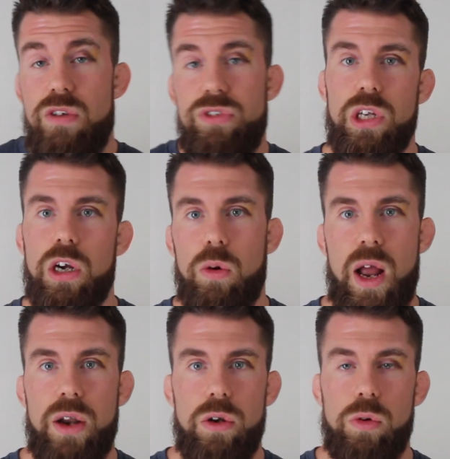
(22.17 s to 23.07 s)
and you've stuck
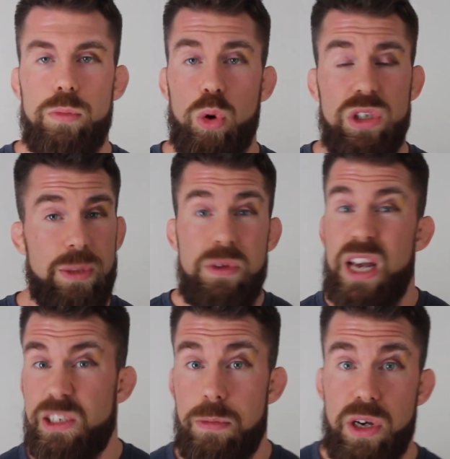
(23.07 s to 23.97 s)
around and on board. And some of
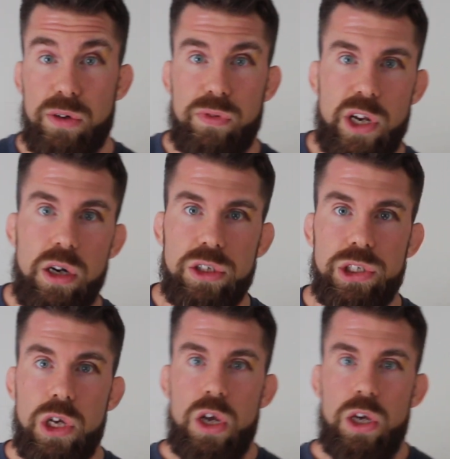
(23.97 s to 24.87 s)
you guys have been here for years.